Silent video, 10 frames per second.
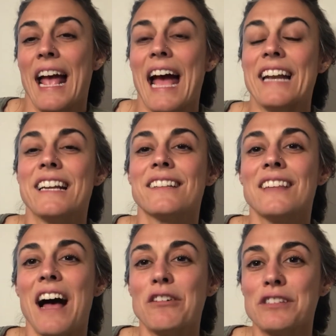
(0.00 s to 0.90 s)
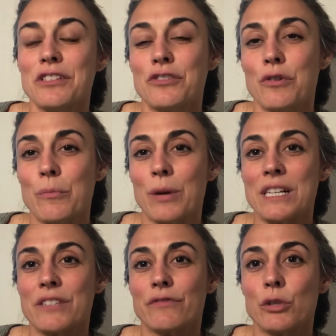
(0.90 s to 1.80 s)
And it allows us to
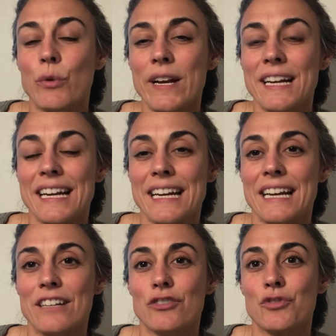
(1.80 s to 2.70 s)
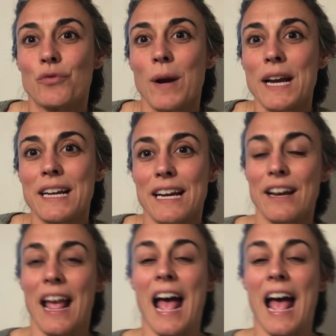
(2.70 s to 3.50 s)
embrace fluidity in training